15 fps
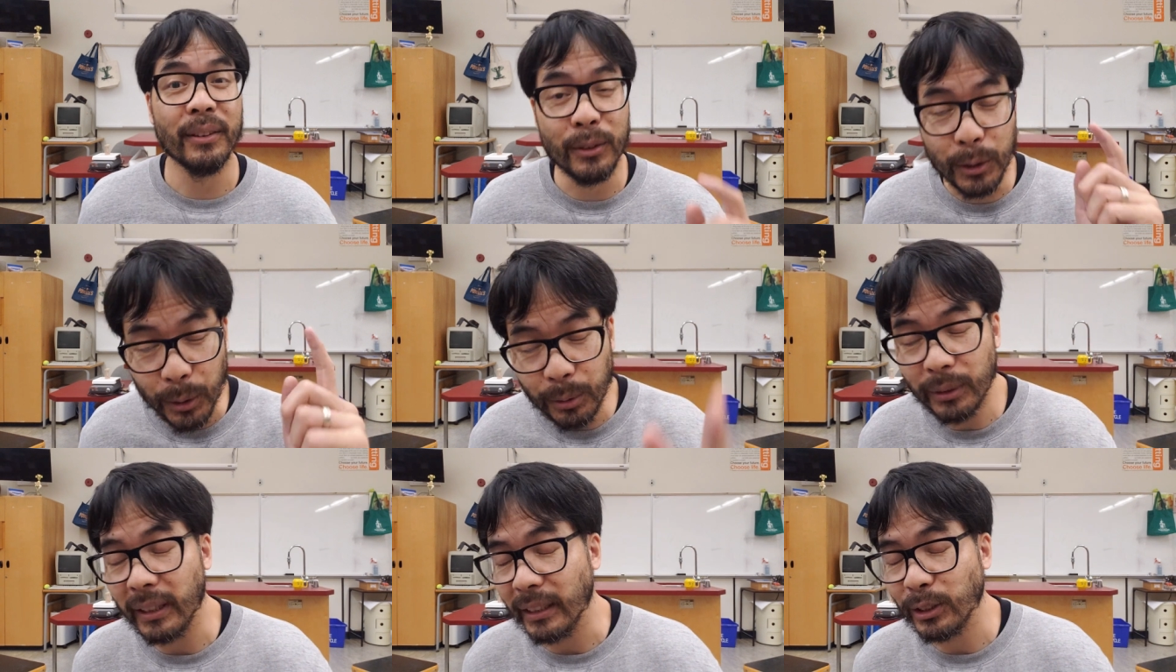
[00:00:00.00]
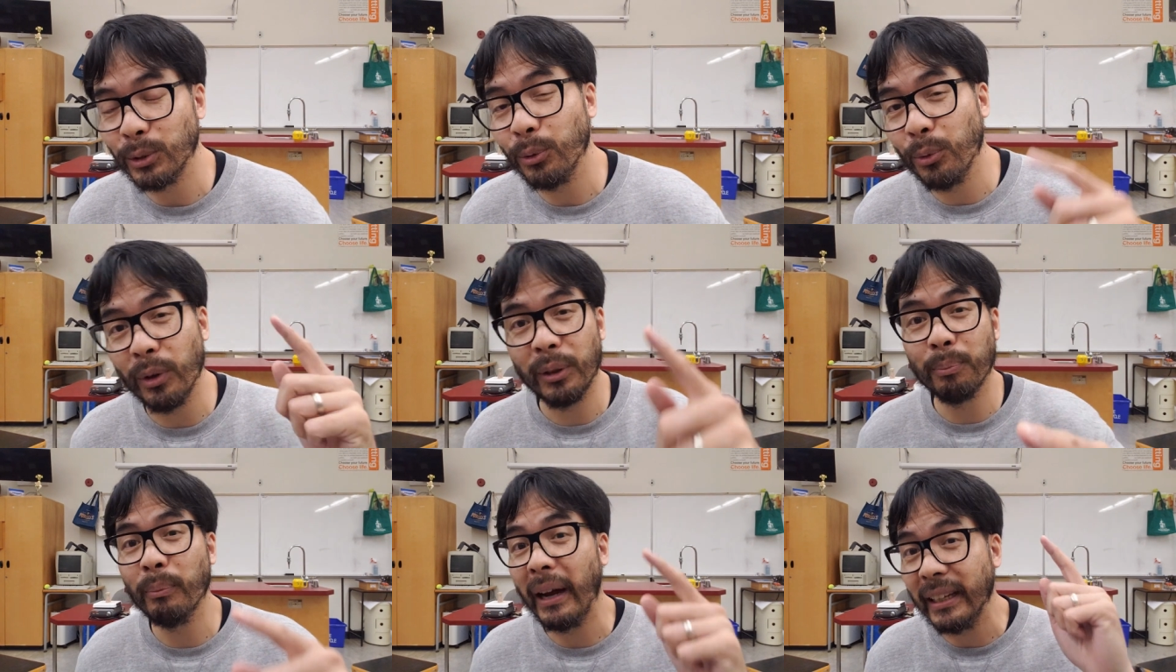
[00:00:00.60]
do this
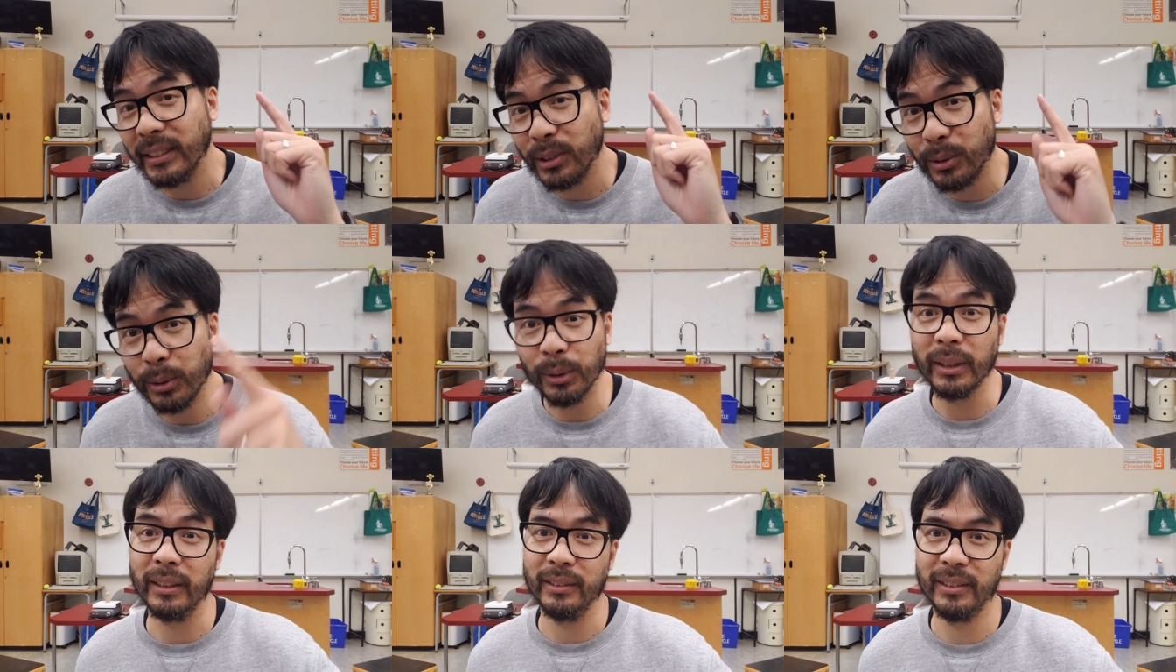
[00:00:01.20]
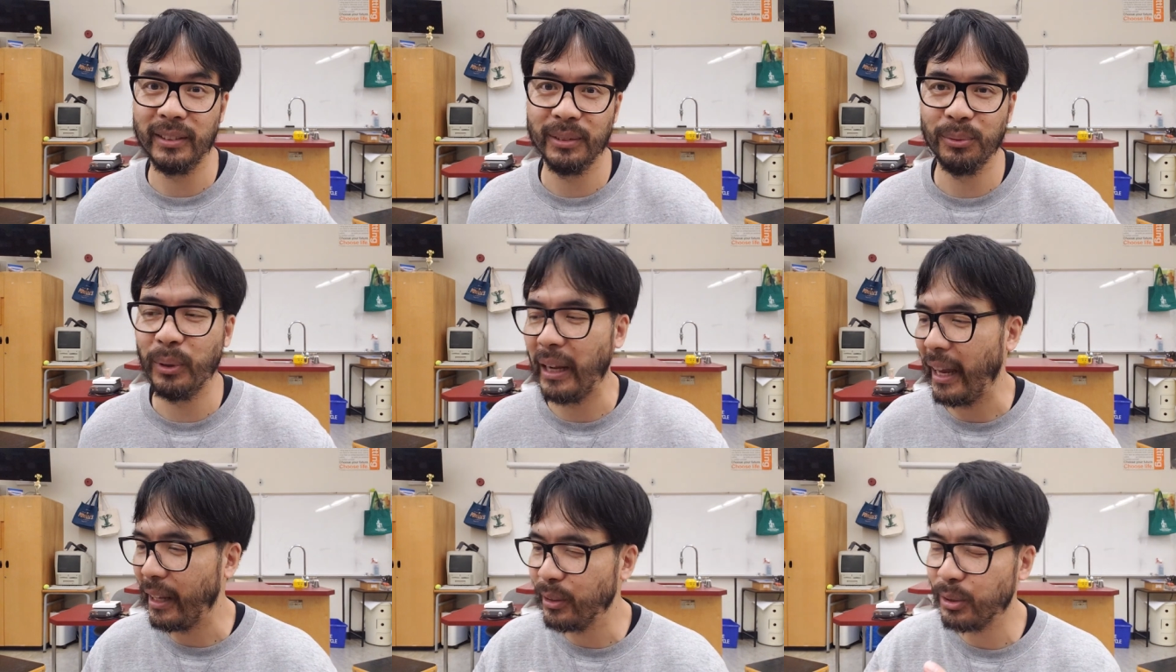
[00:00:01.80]
with my students
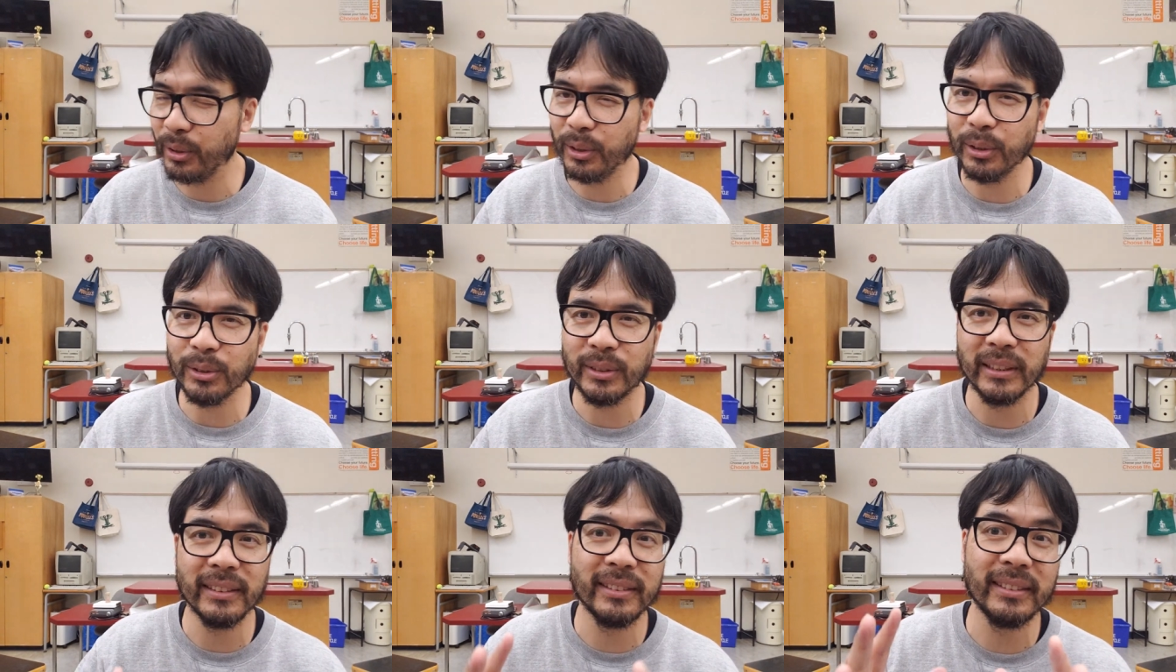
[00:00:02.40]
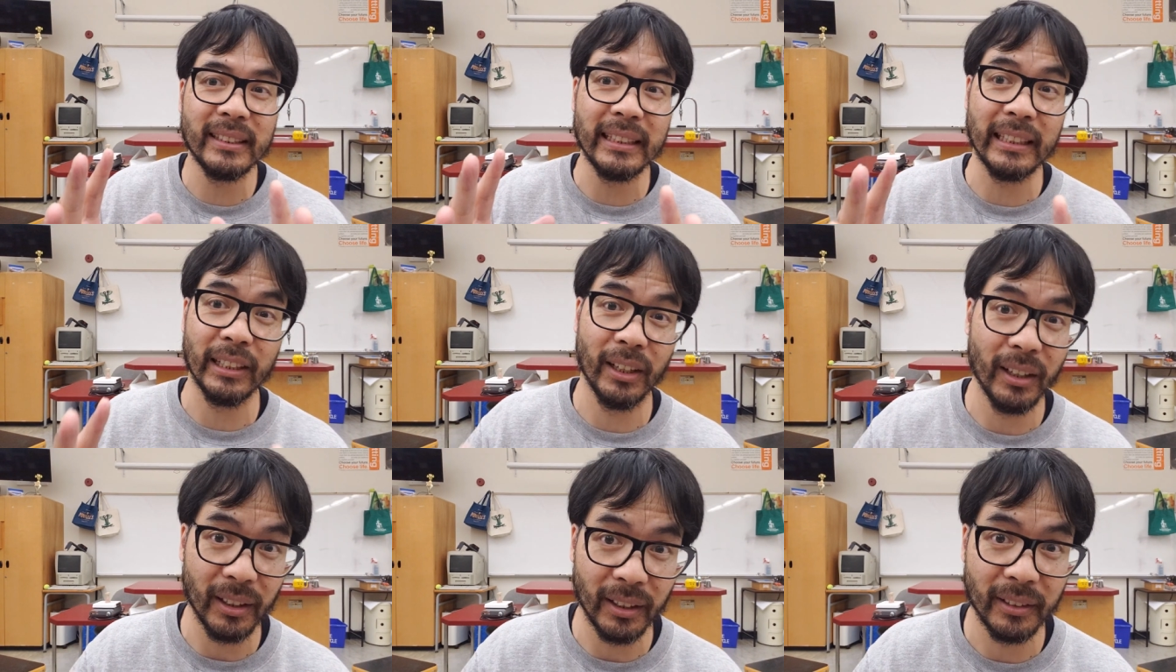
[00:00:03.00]
when I introduced
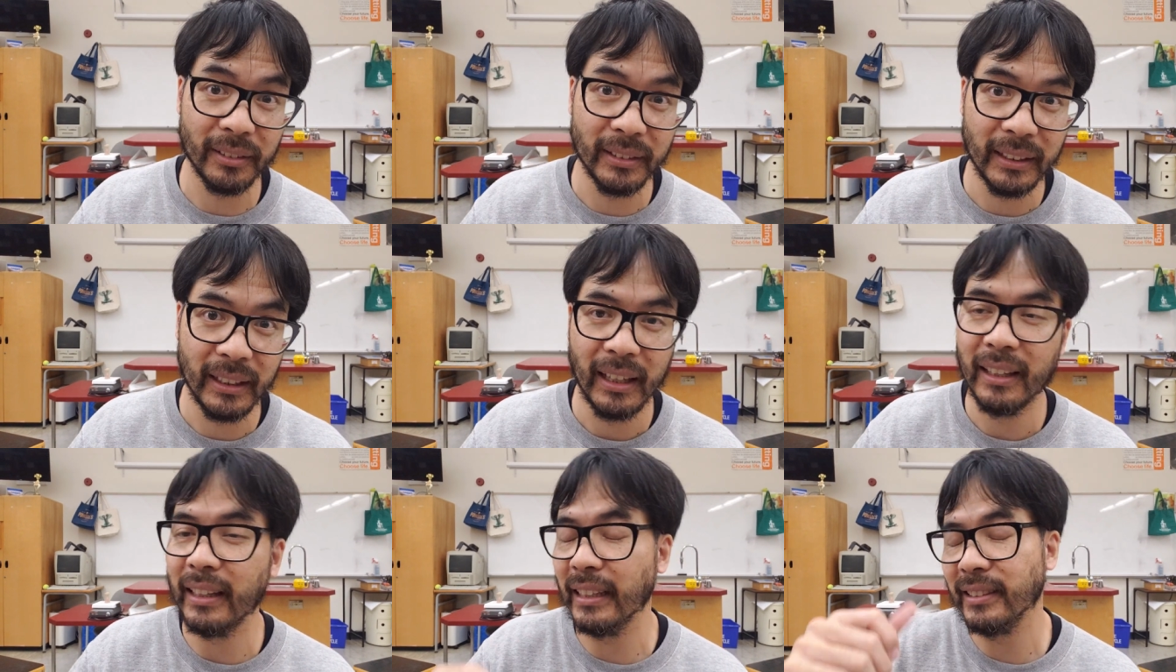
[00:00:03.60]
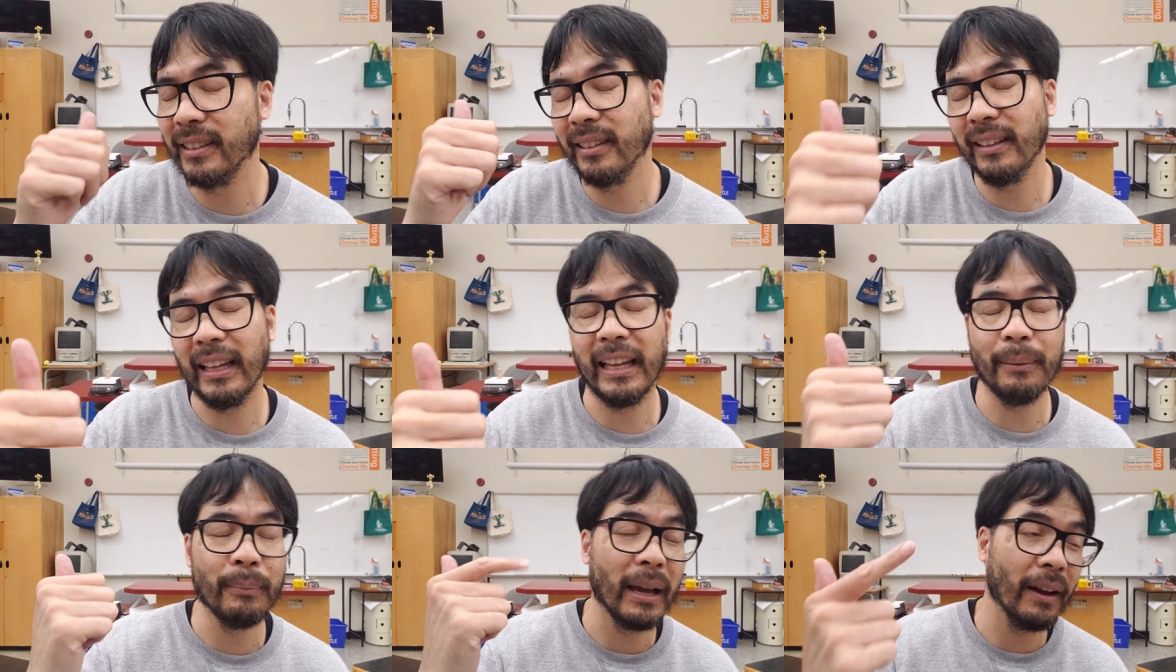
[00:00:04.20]
CER, that's
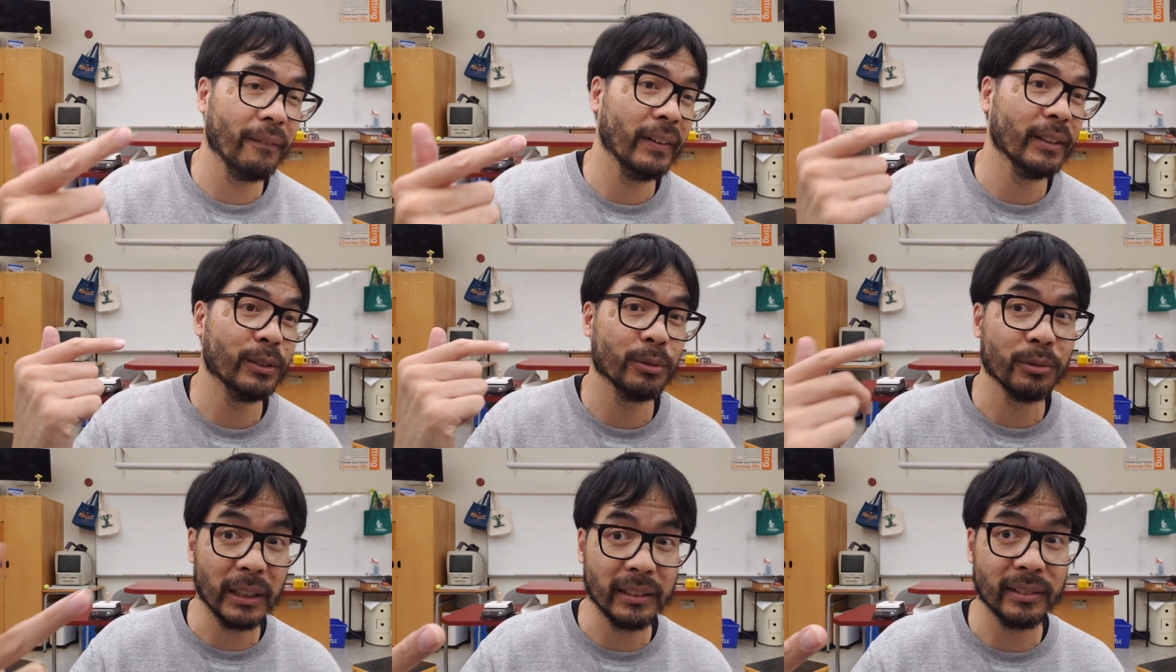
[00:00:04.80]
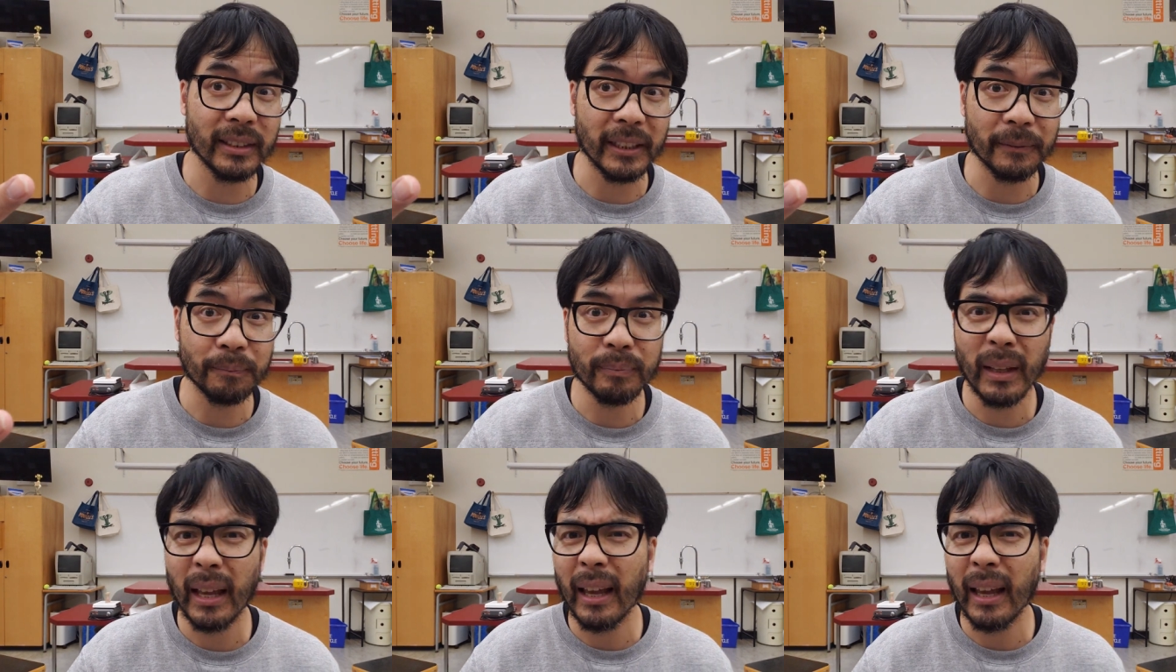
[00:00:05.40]
claim, evidence, reasoning.